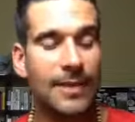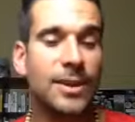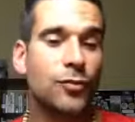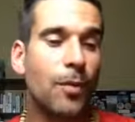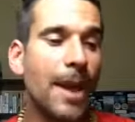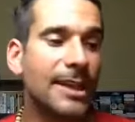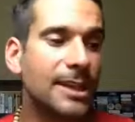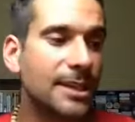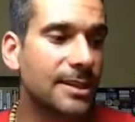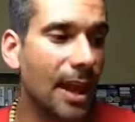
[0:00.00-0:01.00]
in this
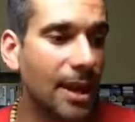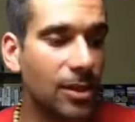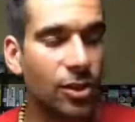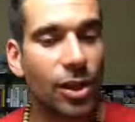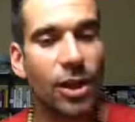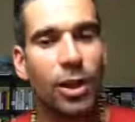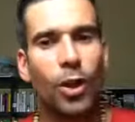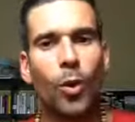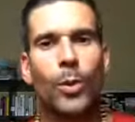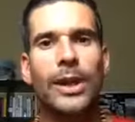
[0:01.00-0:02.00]
romantic stage,
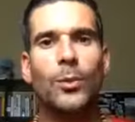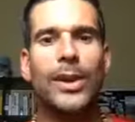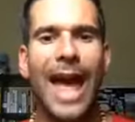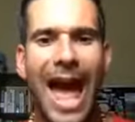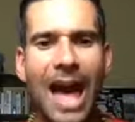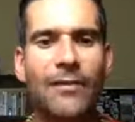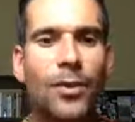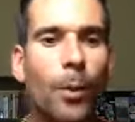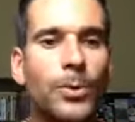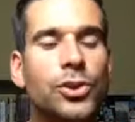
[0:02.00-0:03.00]
we
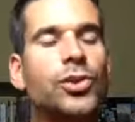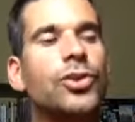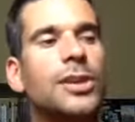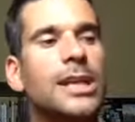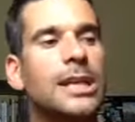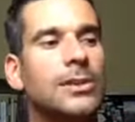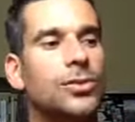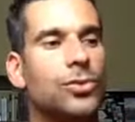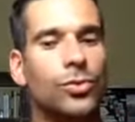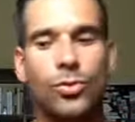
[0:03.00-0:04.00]
have an opportunity
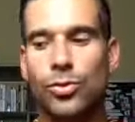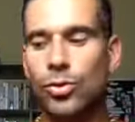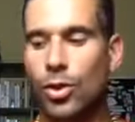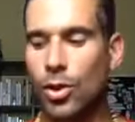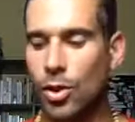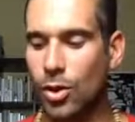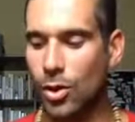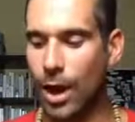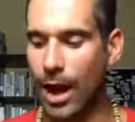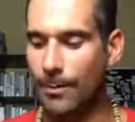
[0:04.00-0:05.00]
to
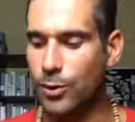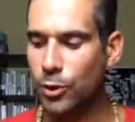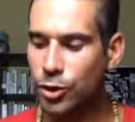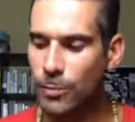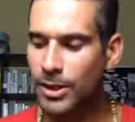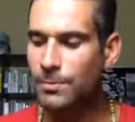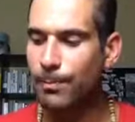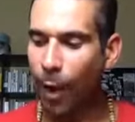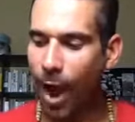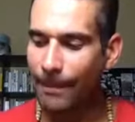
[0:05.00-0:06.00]
not so
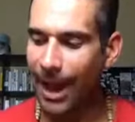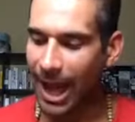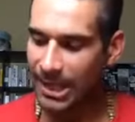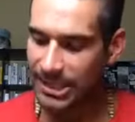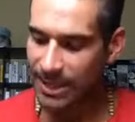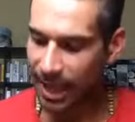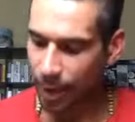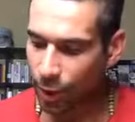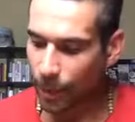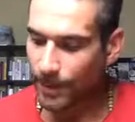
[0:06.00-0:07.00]
much bypass
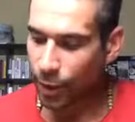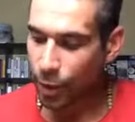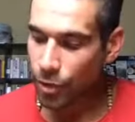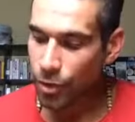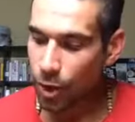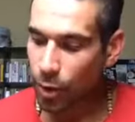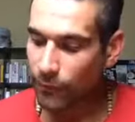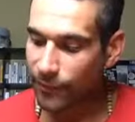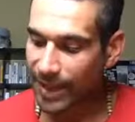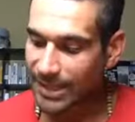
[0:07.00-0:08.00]
that. I don't know
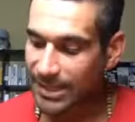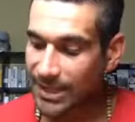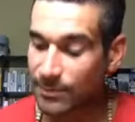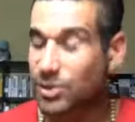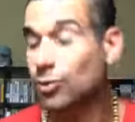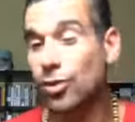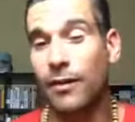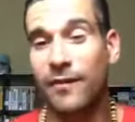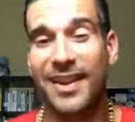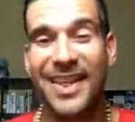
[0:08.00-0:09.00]
if that's, I'm still
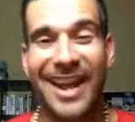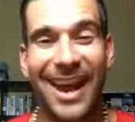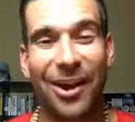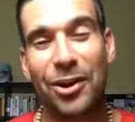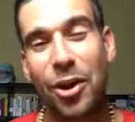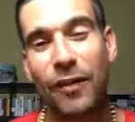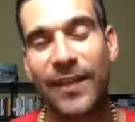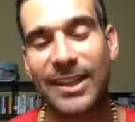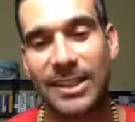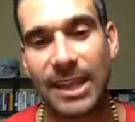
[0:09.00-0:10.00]
trying to figure that out. I don't know if
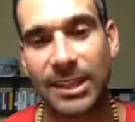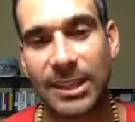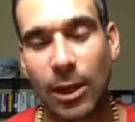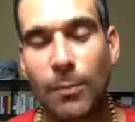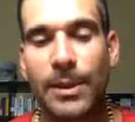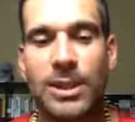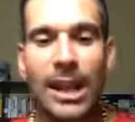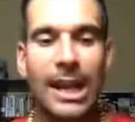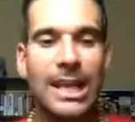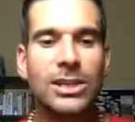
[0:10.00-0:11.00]
that's necessary, but
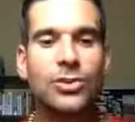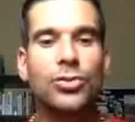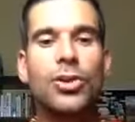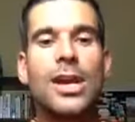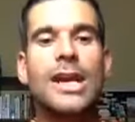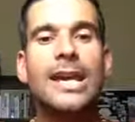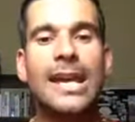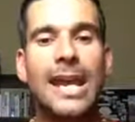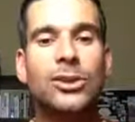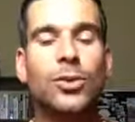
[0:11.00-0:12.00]
at least to
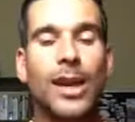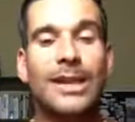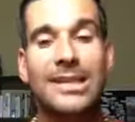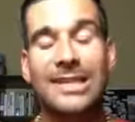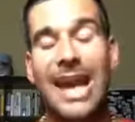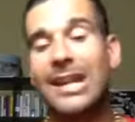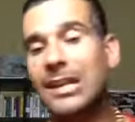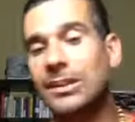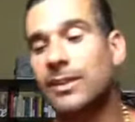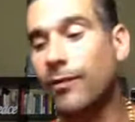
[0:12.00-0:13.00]
connect to it, understand it
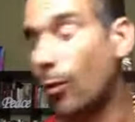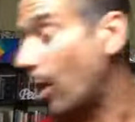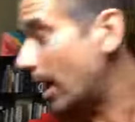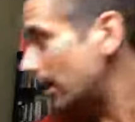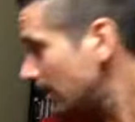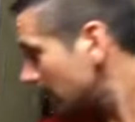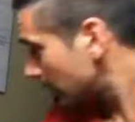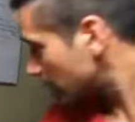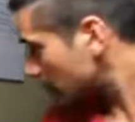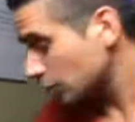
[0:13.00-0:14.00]
in a different way.
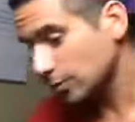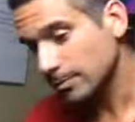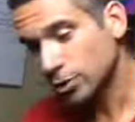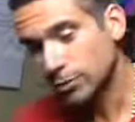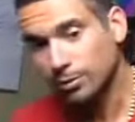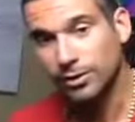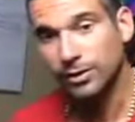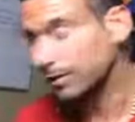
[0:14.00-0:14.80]
Excuse me, I'm just going to put